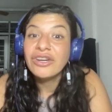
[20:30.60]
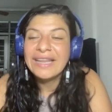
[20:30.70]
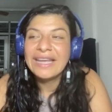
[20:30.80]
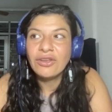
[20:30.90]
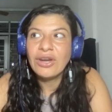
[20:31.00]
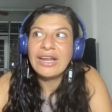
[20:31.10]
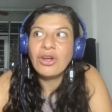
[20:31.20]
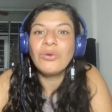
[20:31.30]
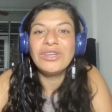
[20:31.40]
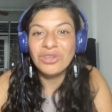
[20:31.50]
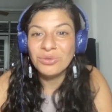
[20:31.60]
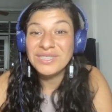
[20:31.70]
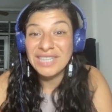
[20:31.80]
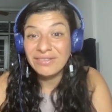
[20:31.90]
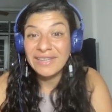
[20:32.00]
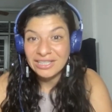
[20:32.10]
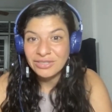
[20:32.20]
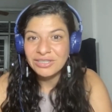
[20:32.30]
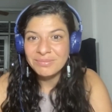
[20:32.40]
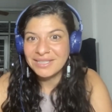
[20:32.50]
like they're going through
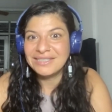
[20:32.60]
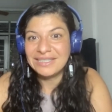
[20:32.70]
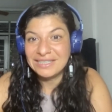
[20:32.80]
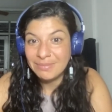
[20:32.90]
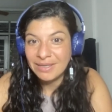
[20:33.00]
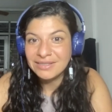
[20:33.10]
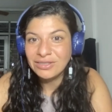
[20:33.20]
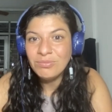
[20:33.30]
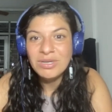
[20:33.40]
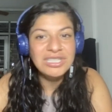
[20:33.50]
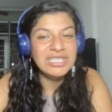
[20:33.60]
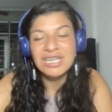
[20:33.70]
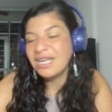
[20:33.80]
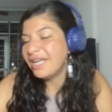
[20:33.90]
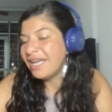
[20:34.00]
self-hatred because they spent so much,